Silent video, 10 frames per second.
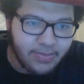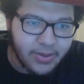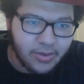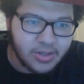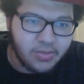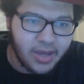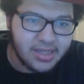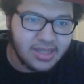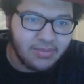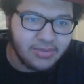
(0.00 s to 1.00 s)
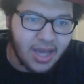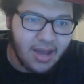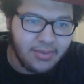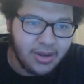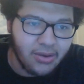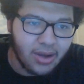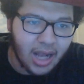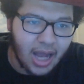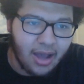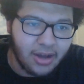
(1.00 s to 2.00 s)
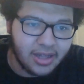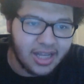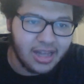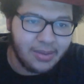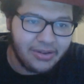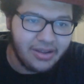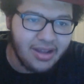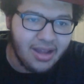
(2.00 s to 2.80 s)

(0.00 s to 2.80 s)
which makes him damn near un unkillable